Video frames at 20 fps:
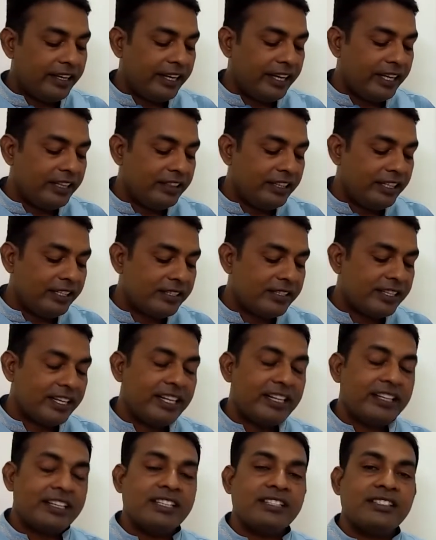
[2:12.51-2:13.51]
In this
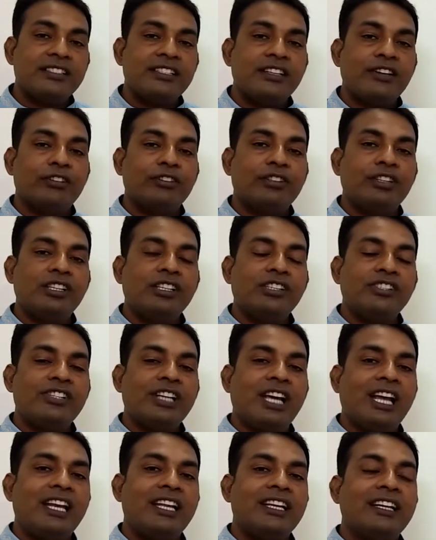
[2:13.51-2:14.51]
sentence, the author is
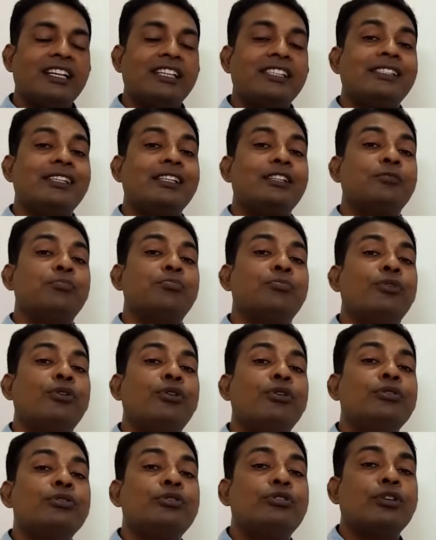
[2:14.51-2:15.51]
telling us that
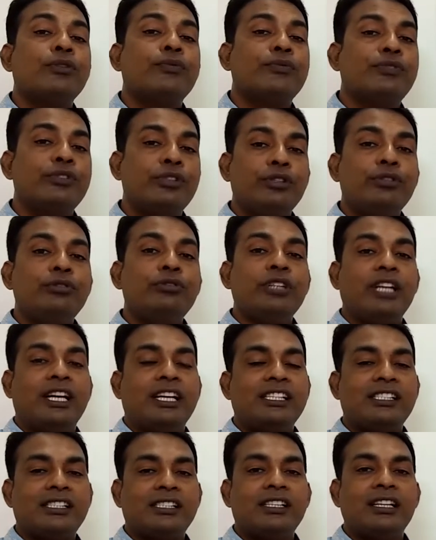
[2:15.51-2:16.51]
most of
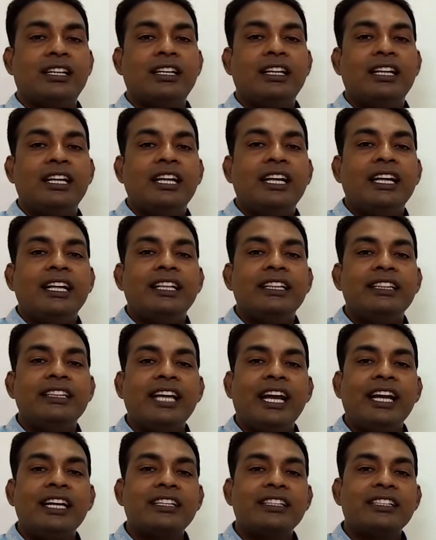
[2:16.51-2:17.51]
newness
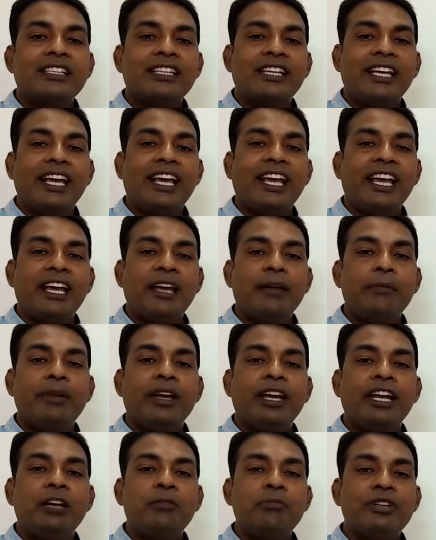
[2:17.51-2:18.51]
that came
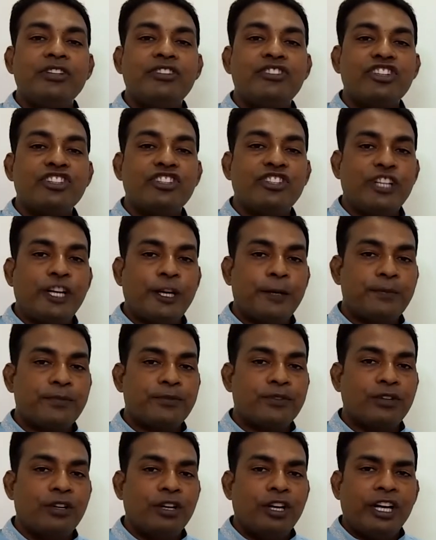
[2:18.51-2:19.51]
in Mr.
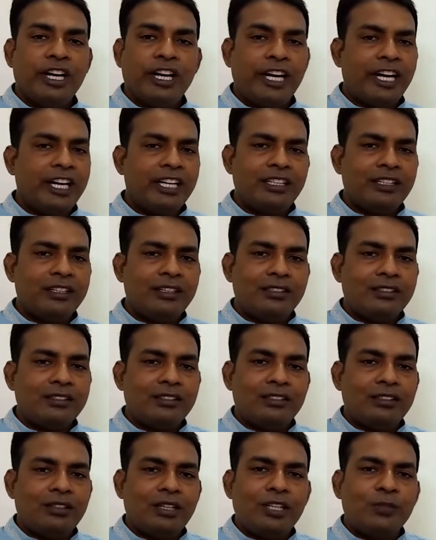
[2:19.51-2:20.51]
Chips,
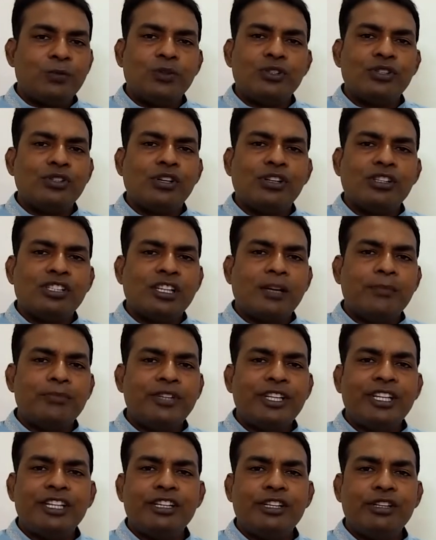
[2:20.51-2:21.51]
it was not
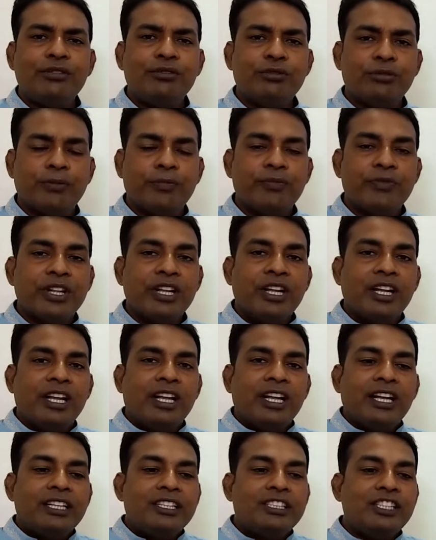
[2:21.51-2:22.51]
something new.
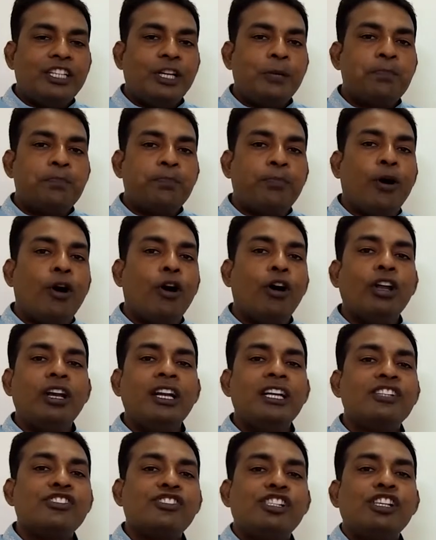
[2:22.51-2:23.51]
She
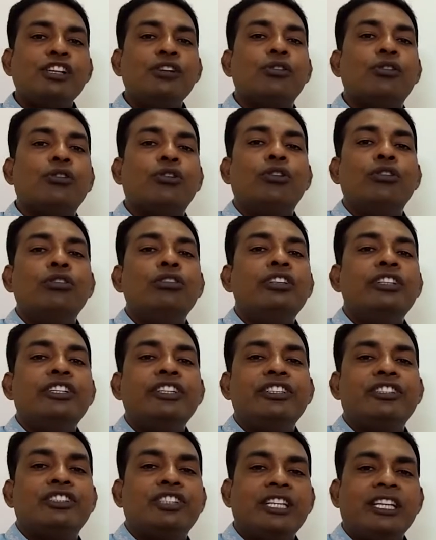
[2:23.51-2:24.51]
polished the
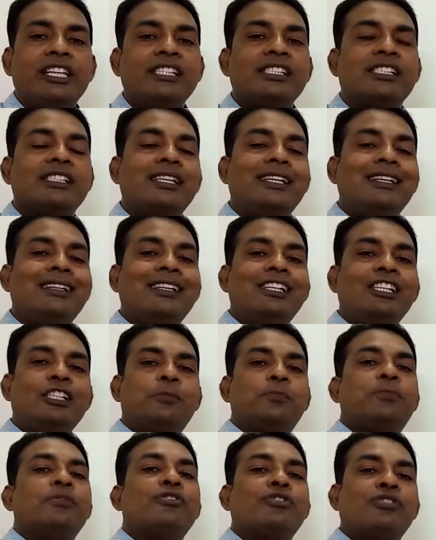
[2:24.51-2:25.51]
older things in his
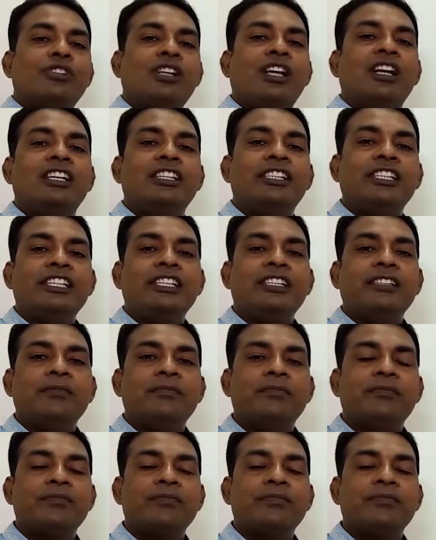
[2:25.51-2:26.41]
personality